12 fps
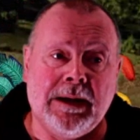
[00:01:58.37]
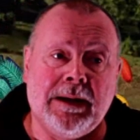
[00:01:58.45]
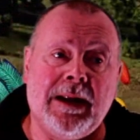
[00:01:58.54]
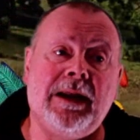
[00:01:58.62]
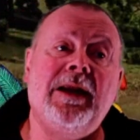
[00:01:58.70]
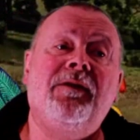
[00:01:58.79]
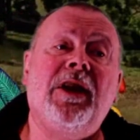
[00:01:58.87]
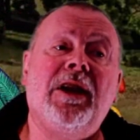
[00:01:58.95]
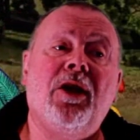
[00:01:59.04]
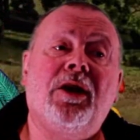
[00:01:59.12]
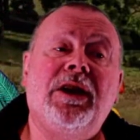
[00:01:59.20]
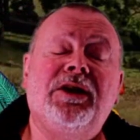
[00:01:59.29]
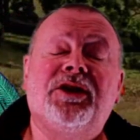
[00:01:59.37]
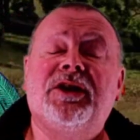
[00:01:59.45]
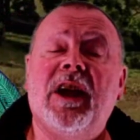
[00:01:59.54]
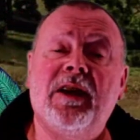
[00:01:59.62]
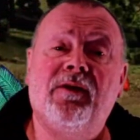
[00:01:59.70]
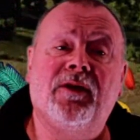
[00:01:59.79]
They're living in
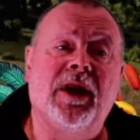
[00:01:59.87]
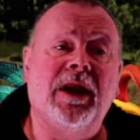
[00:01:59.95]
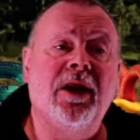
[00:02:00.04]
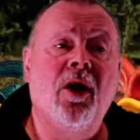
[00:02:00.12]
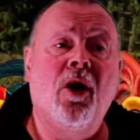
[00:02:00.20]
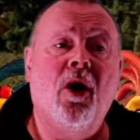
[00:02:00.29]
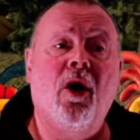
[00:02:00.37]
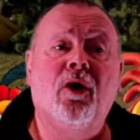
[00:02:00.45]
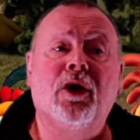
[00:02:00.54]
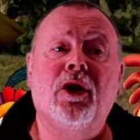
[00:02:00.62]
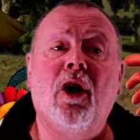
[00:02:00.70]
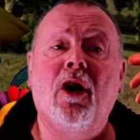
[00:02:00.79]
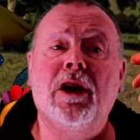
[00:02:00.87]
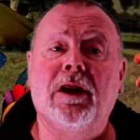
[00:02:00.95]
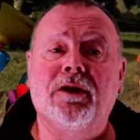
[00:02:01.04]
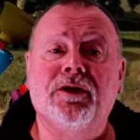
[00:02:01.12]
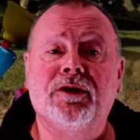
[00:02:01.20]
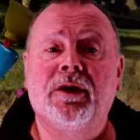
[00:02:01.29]
safety on an
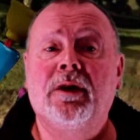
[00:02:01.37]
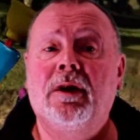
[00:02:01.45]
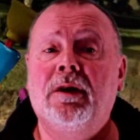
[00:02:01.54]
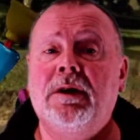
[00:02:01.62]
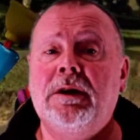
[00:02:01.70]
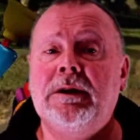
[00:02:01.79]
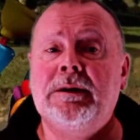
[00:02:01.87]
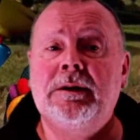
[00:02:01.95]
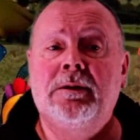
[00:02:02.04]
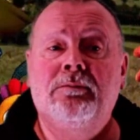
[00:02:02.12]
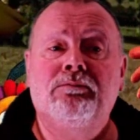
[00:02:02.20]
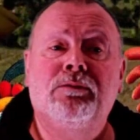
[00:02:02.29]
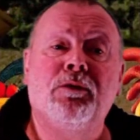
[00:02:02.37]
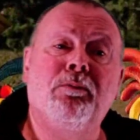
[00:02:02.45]
island, but